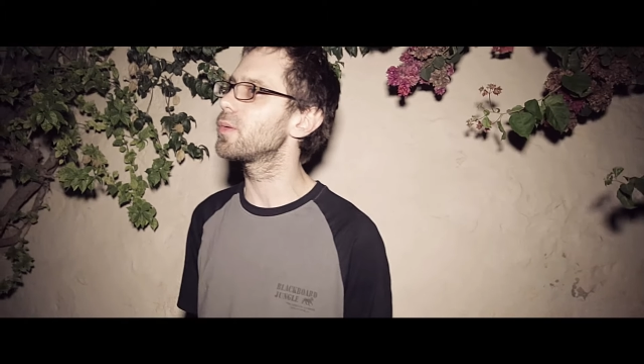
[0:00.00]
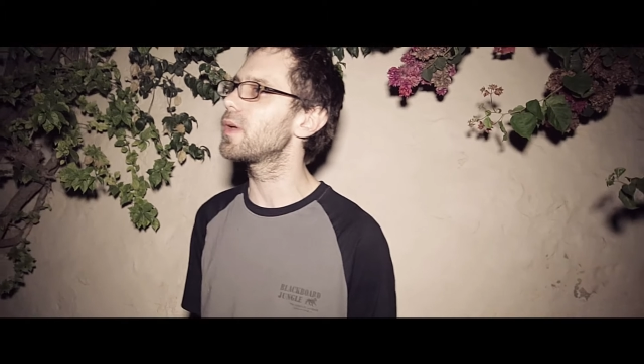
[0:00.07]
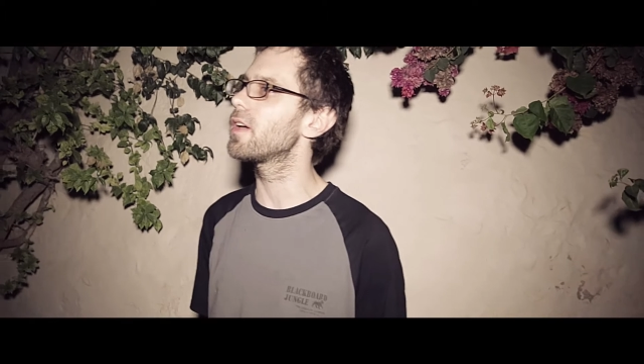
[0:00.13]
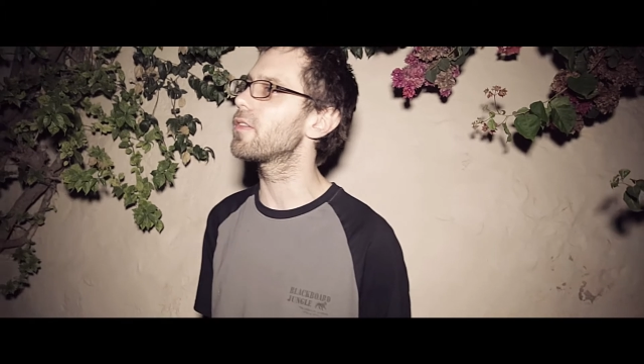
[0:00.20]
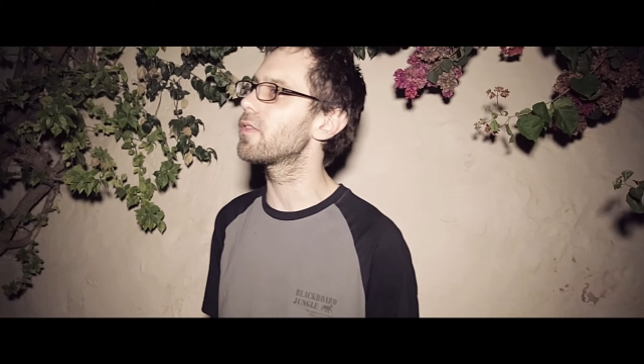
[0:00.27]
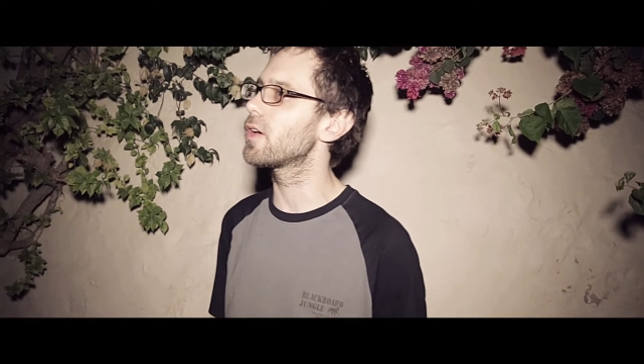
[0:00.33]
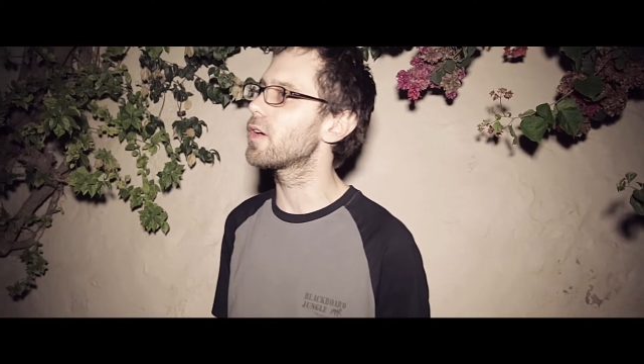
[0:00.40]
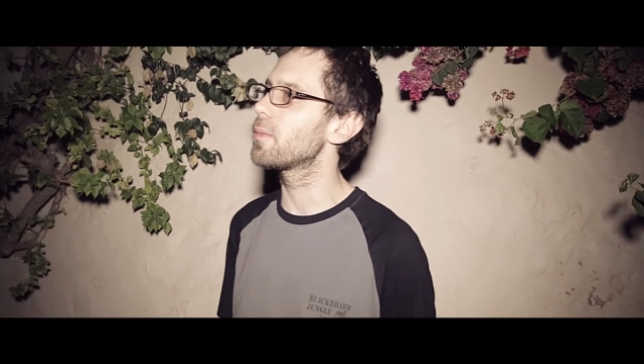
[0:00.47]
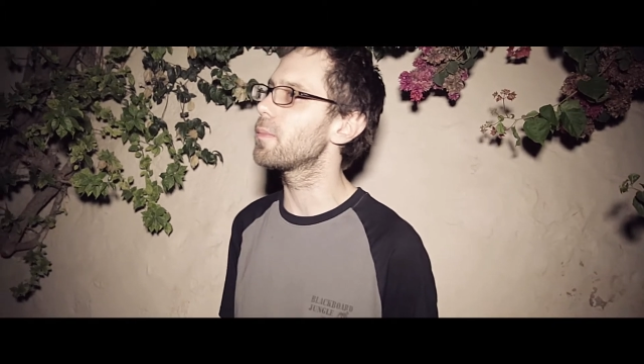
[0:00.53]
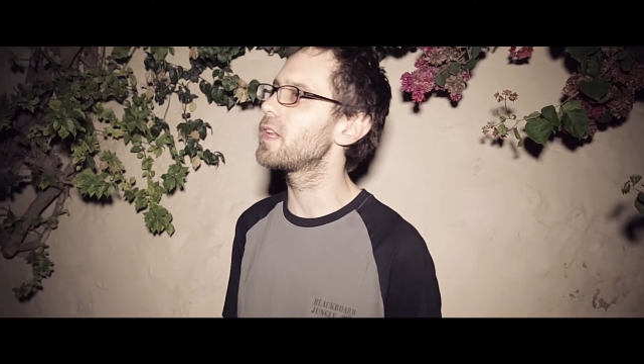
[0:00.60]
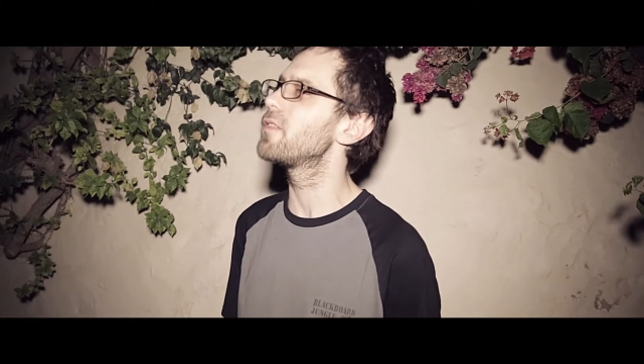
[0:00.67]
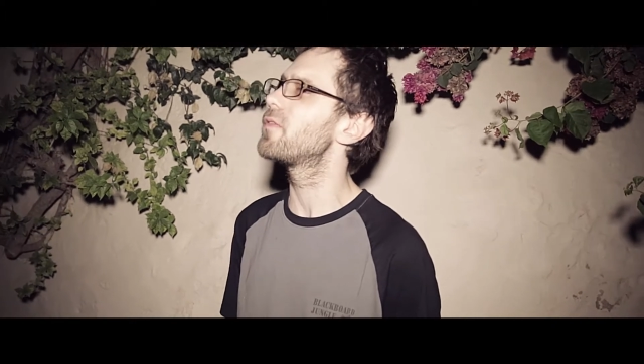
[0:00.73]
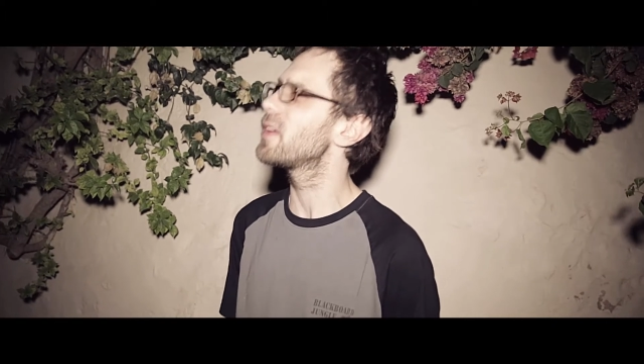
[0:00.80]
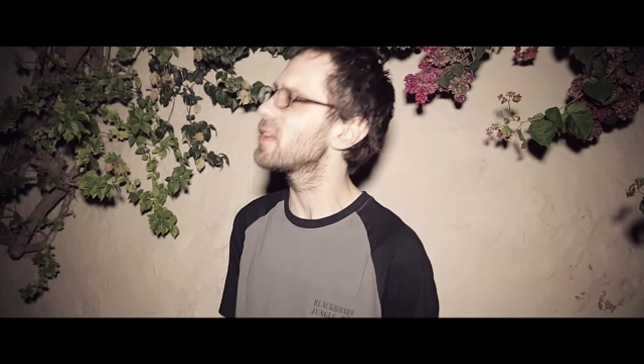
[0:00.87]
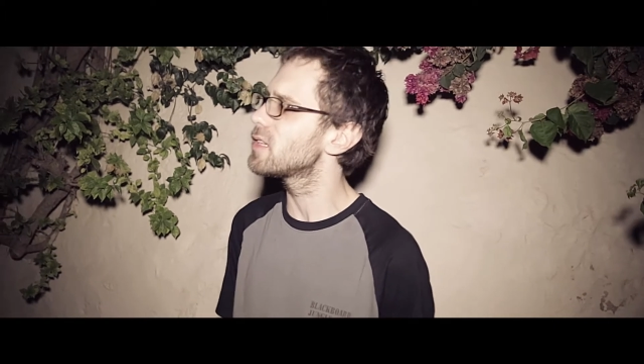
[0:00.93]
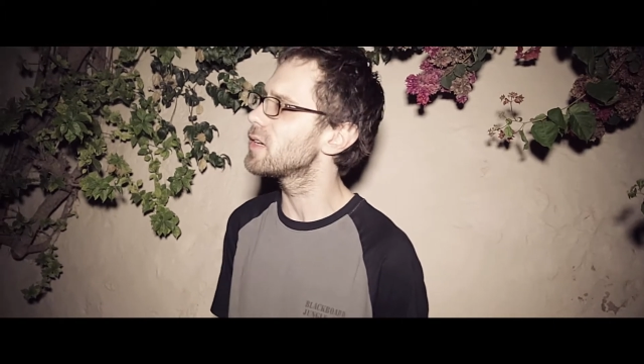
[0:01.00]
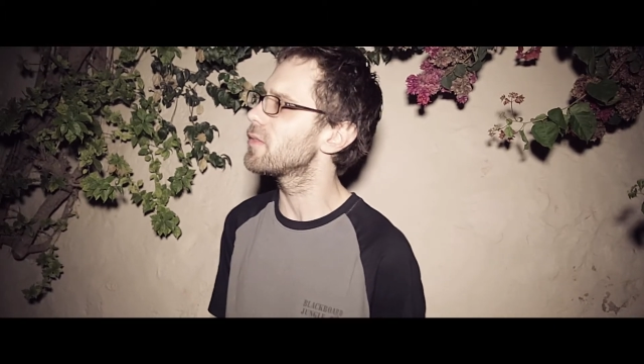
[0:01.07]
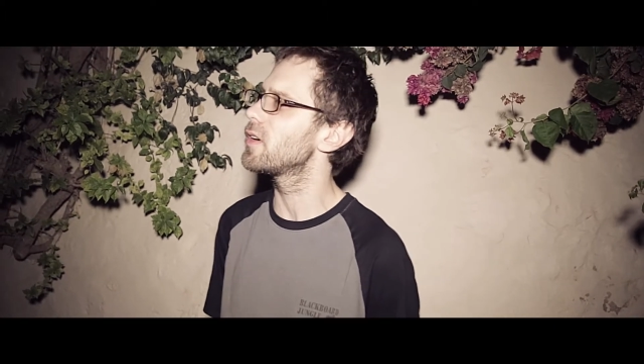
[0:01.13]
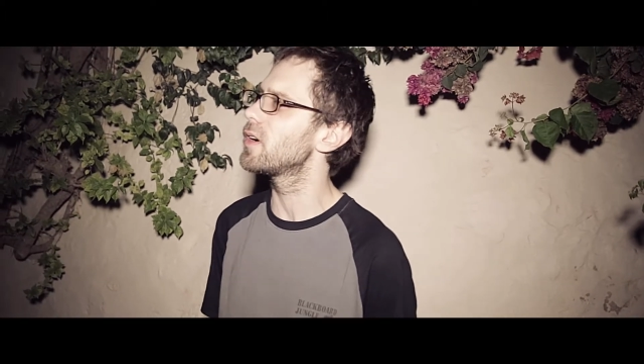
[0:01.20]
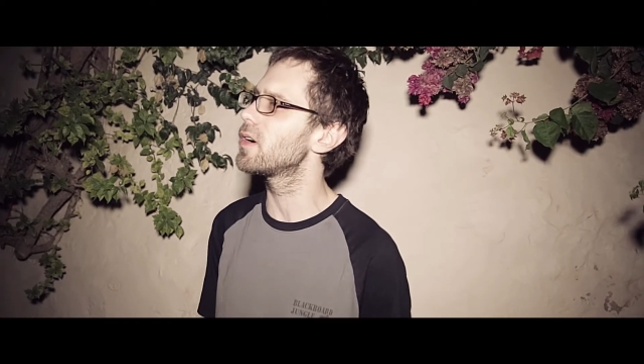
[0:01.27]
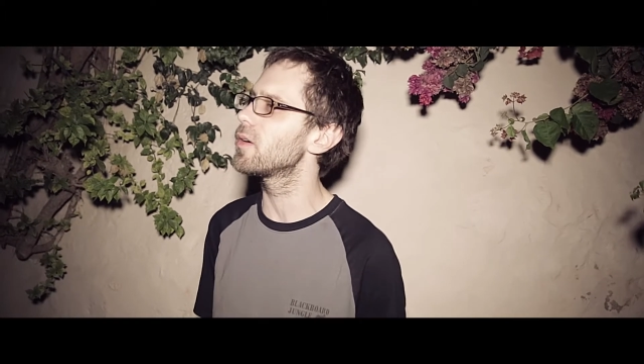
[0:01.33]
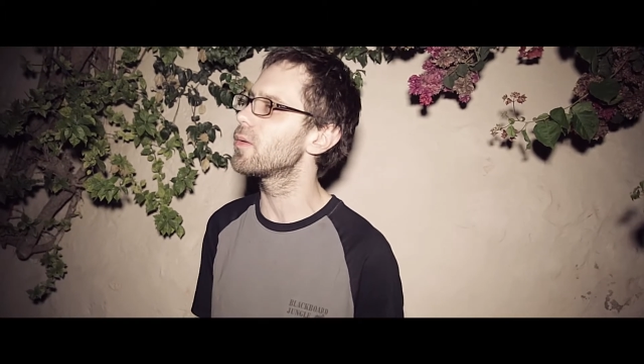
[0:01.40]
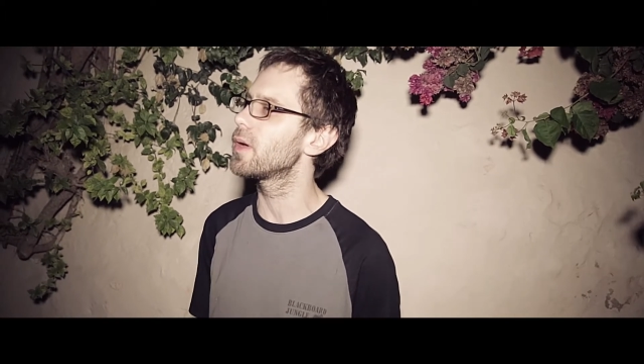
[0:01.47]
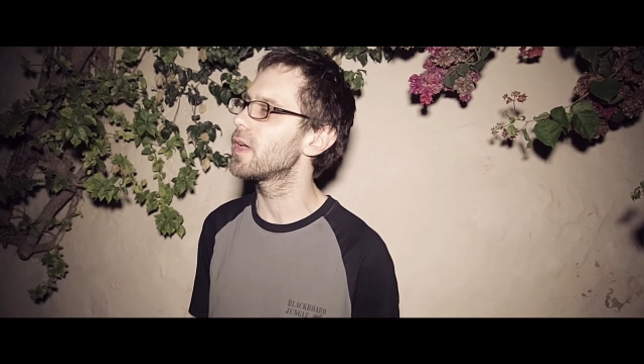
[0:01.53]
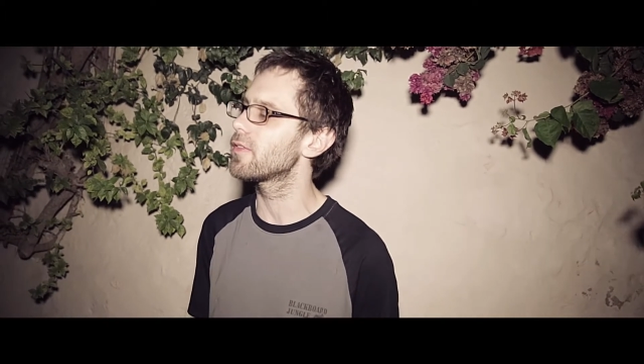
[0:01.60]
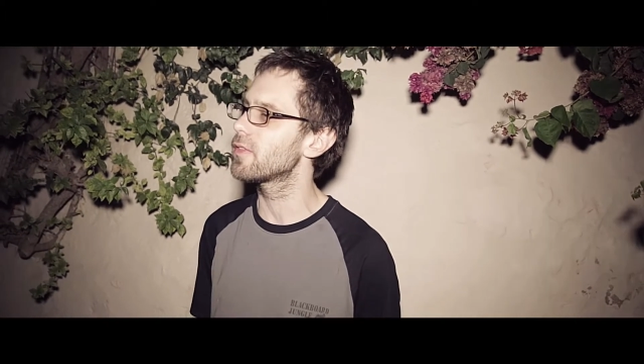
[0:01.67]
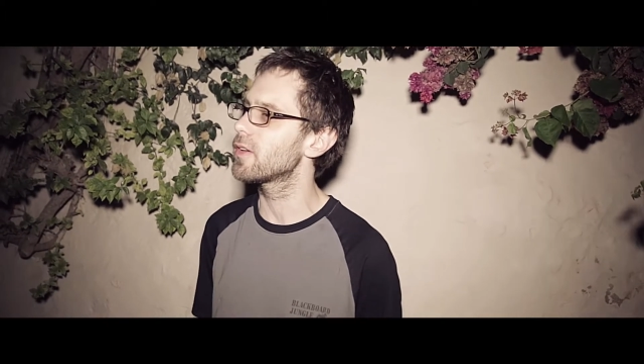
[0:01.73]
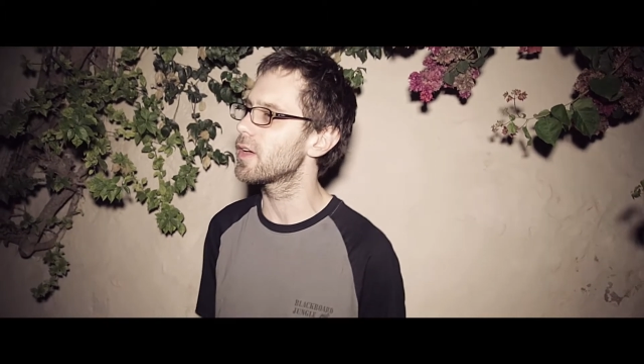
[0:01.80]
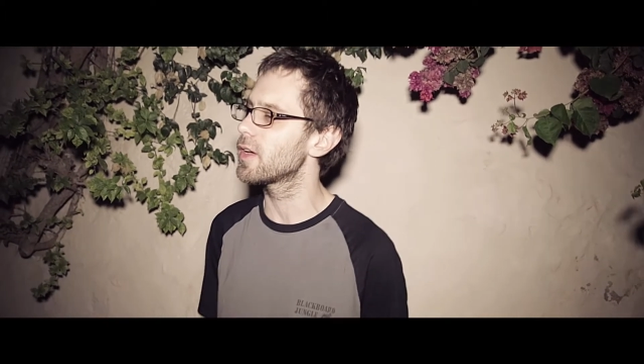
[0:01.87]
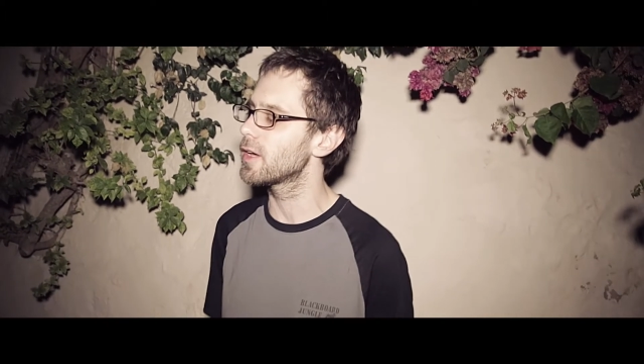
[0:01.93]
We have uh, many festivals. We
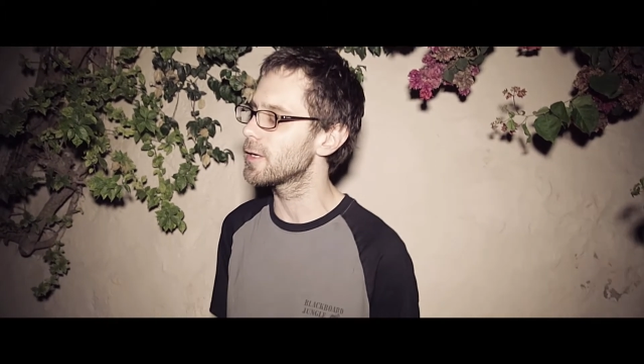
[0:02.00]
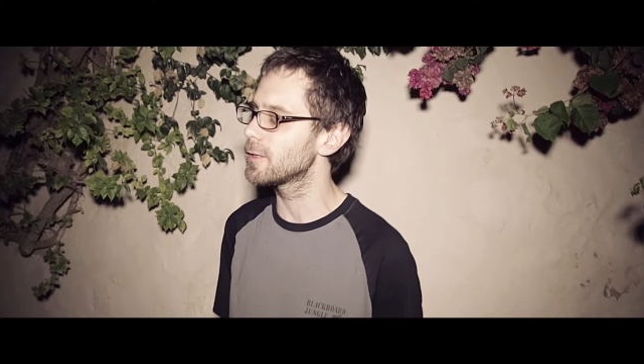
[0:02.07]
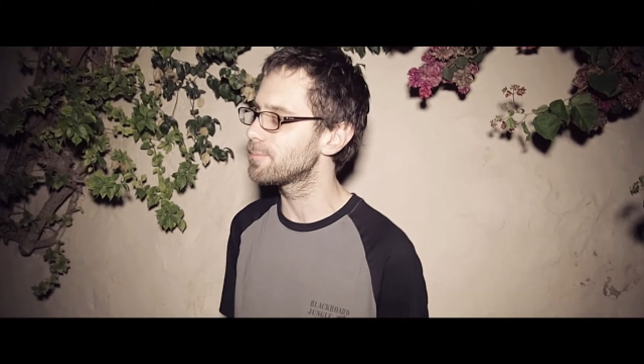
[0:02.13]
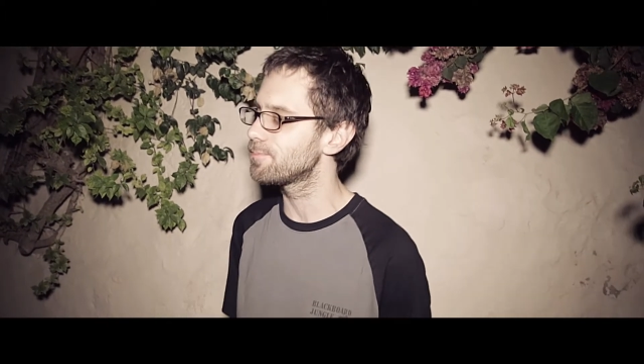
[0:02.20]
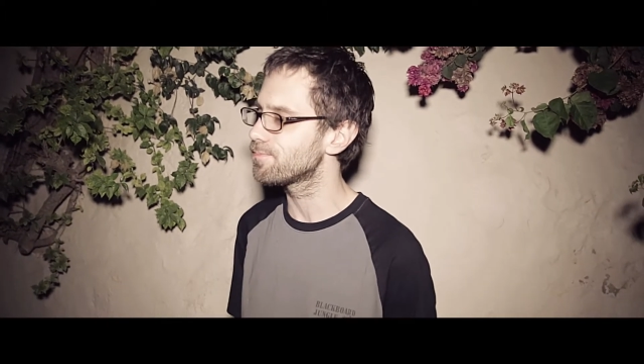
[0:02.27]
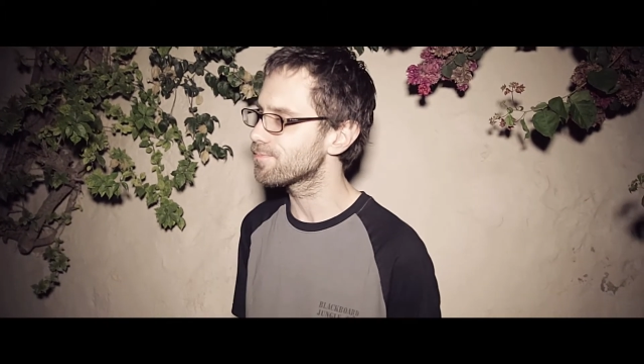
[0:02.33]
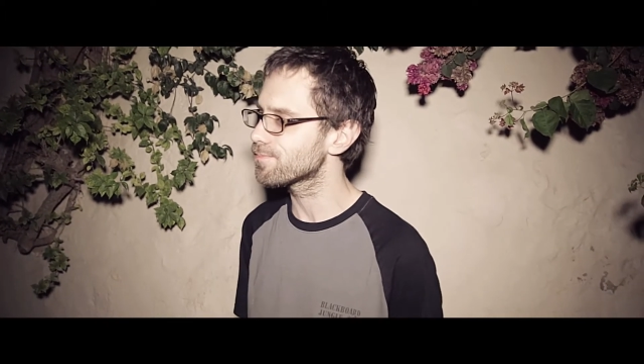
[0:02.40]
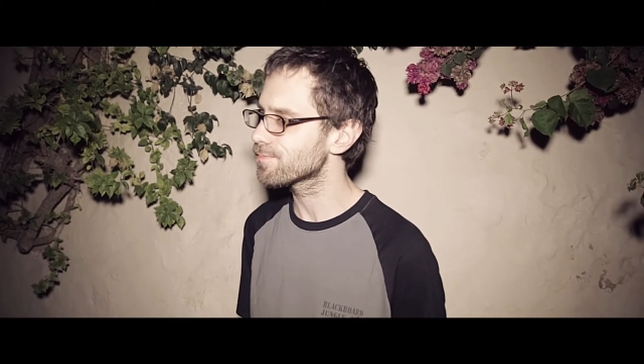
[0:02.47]
have um,